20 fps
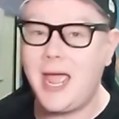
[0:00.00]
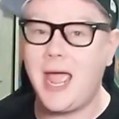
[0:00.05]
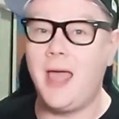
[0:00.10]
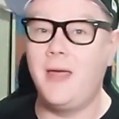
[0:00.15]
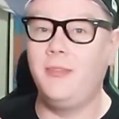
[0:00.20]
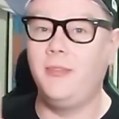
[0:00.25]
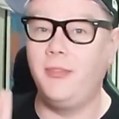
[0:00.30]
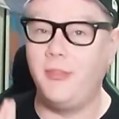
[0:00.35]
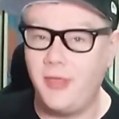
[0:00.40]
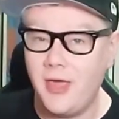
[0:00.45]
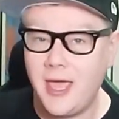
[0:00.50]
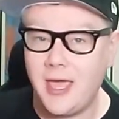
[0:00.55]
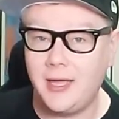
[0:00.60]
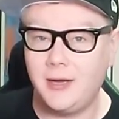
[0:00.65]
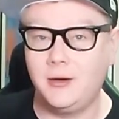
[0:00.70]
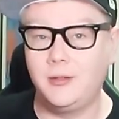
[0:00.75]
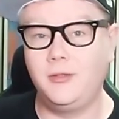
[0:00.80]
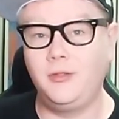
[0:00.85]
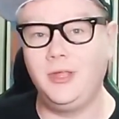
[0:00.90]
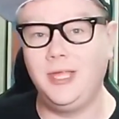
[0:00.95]
and
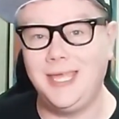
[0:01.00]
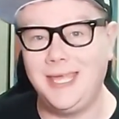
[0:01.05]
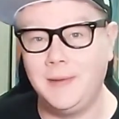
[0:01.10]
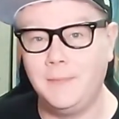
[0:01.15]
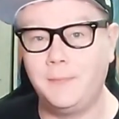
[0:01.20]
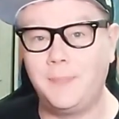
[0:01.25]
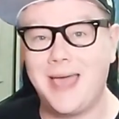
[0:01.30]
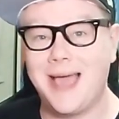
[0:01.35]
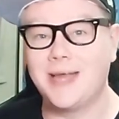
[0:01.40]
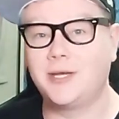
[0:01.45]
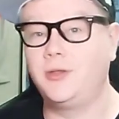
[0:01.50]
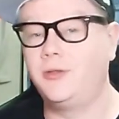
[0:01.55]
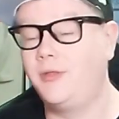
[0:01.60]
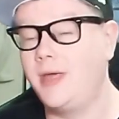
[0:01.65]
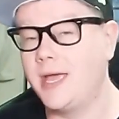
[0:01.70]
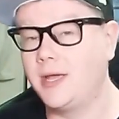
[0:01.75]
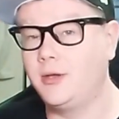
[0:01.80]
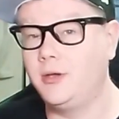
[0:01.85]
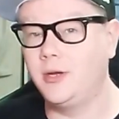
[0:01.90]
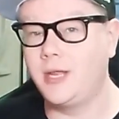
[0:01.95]
then the impact
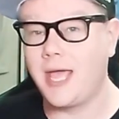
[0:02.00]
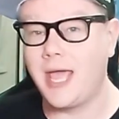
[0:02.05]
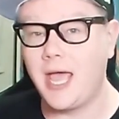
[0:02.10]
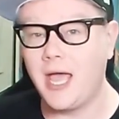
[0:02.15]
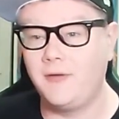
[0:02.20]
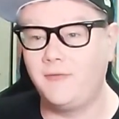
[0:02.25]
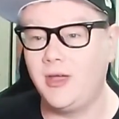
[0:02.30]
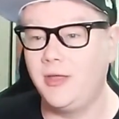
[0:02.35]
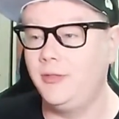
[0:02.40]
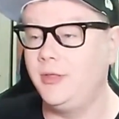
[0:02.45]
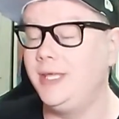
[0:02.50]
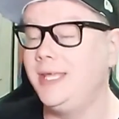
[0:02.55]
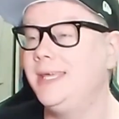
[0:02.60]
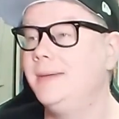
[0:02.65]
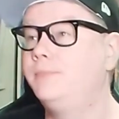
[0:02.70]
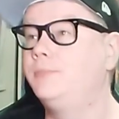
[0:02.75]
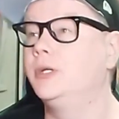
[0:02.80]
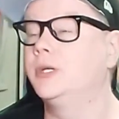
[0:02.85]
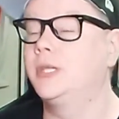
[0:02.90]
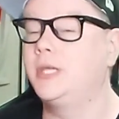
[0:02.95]
that could have and the
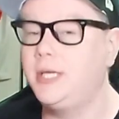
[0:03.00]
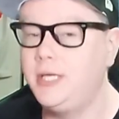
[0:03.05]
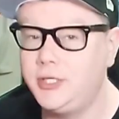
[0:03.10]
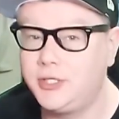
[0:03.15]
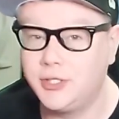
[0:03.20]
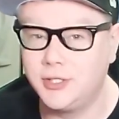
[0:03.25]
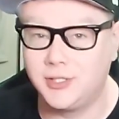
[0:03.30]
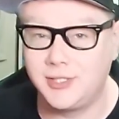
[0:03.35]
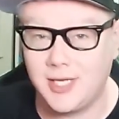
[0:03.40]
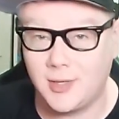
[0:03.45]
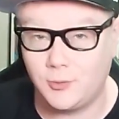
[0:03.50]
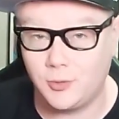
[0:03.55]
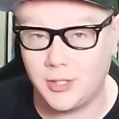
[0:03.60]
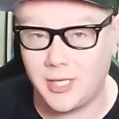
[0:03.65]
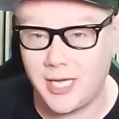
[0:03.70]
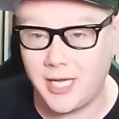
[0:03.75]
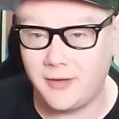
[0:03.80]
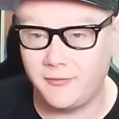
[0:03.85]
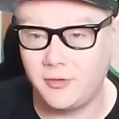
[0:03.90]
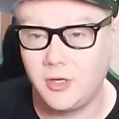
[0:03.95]
implications that will
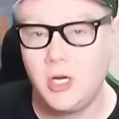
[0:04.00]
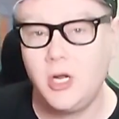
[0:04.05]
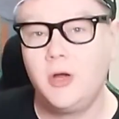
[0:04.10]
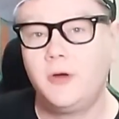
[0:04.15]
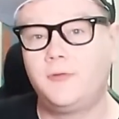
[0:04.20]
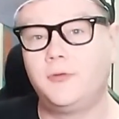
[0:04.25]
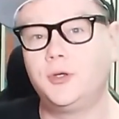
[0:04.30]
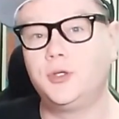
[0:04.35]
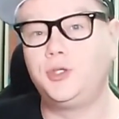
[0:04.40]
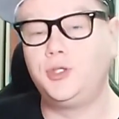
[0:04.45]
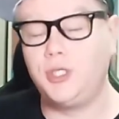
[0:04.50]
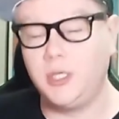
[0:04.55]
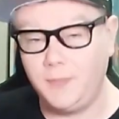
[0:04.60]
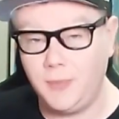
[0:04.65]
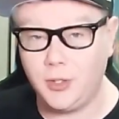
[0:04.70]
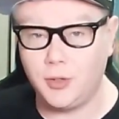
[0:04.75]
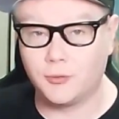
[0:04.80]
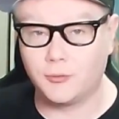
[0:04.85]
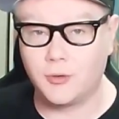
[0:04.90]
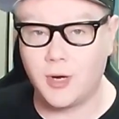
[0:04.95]
have for Jimmy
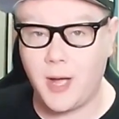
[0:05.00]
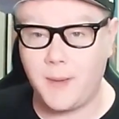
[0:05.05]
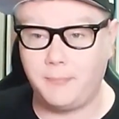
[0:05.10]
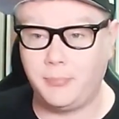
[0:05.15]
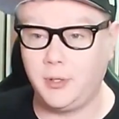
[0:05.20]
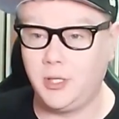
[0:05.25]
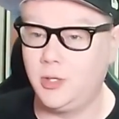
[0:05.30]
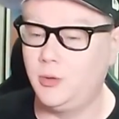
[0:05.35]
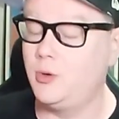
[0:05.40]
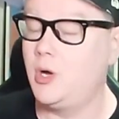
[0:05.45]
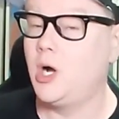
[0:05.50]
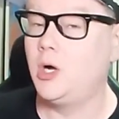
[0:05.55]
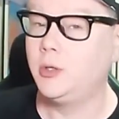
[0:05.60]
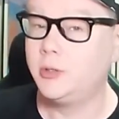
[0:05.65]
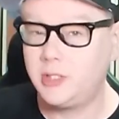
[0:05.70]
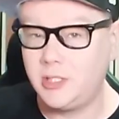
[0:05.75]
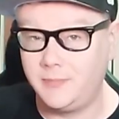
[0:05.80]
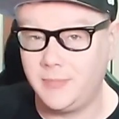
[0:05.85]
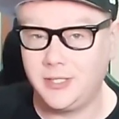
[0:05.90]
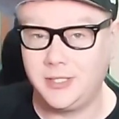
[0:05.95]
Garoppolo
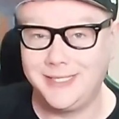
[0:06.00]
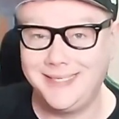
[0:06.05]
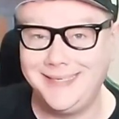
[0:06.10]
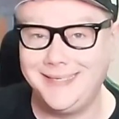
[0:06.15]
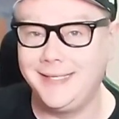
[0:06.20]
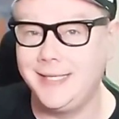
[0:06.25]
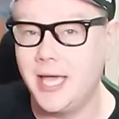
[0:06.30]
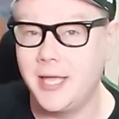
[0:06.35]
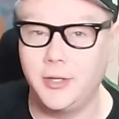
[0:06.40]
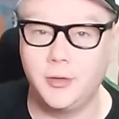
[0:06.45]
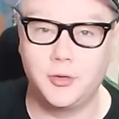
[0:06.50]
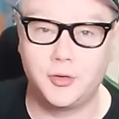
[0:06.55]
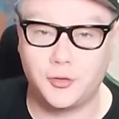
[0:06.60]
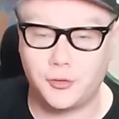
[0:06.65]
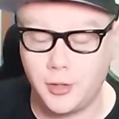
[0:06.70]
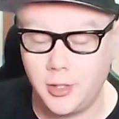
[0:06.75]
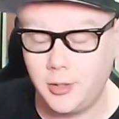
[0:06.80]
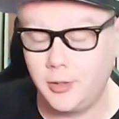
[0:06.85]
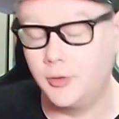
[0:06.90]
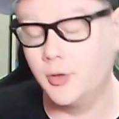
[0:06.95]
ultimately getting
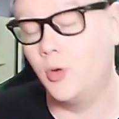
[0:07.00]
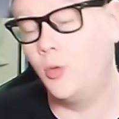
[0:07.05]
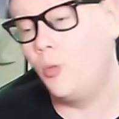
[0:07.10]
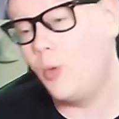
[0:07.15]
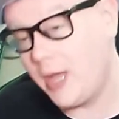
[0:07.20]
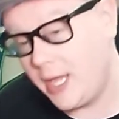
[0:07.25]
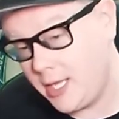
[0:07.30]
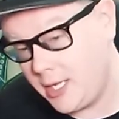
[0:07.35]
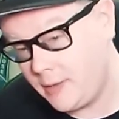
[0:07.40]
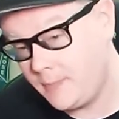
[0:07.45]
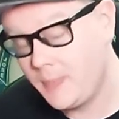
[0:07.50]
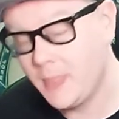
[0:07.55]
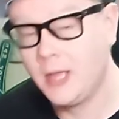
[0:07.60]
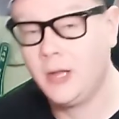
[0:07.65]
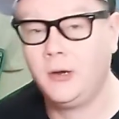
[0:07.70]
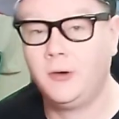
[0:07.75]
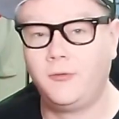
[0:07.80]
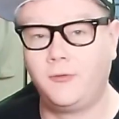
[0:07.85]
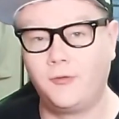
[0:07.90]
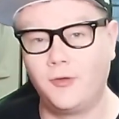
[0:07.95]
traded away
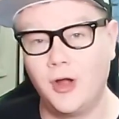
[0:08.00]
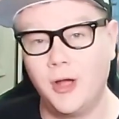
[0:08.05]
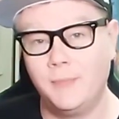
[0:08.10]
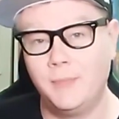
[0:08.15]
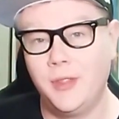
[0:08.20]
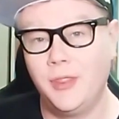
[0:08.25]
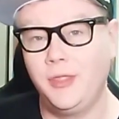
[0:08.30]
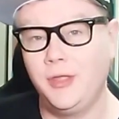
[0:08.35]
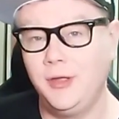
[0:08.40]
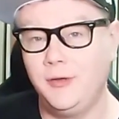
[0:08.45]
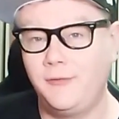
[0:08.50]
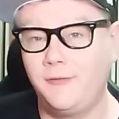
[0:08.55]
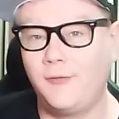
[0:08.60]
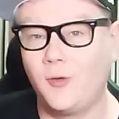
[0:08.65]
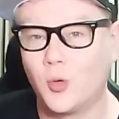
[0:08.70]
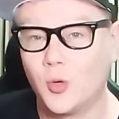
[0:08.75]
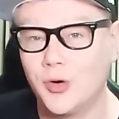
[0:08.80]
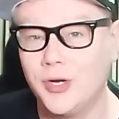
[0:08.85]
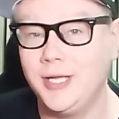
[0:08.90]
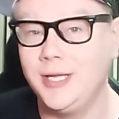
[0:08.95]
from the
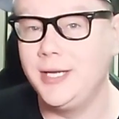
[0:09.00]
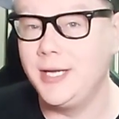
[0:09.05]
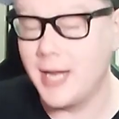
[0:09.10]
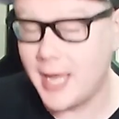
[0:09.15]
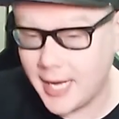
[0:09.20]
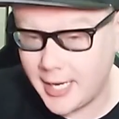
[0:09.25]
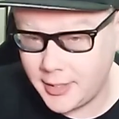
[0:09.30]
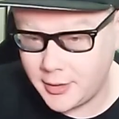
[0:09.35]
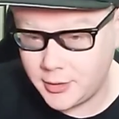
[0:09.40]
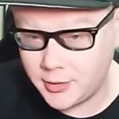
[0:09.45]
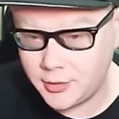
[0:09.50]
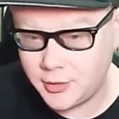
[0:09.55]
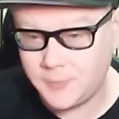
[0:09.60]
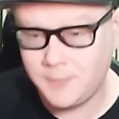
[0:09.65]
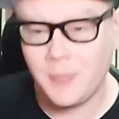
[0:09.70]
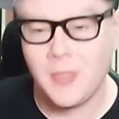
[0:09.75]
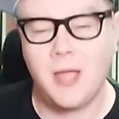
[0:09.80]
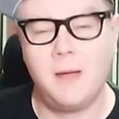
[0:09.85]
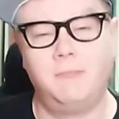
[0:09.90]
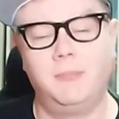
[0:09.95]
49ers.
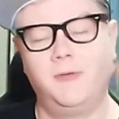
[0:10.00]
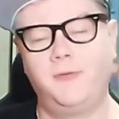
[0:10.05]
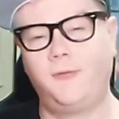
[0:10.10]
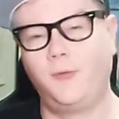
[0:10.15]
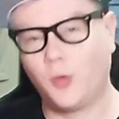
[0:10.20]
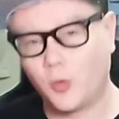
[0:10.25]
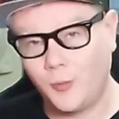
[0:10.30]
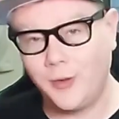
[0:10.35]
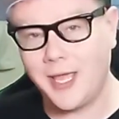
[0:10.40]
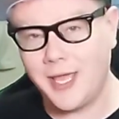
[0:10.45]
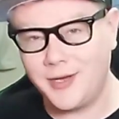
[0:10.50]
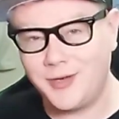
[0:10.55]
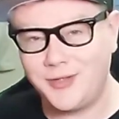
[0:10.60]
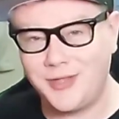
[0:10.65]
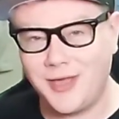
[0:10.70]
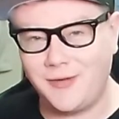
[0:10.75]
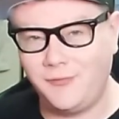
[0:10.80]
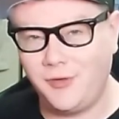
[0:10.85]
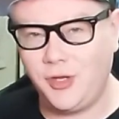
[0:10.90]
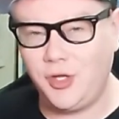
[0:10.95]
Before we get into
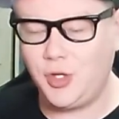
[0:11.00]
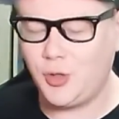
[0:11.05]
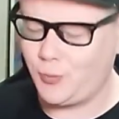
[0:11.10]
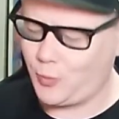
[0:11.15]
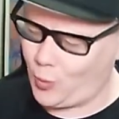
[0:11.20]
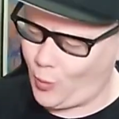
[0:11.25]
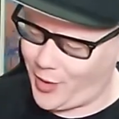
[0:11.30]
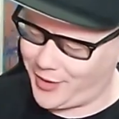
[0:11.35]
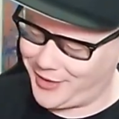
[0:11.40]
that video, I want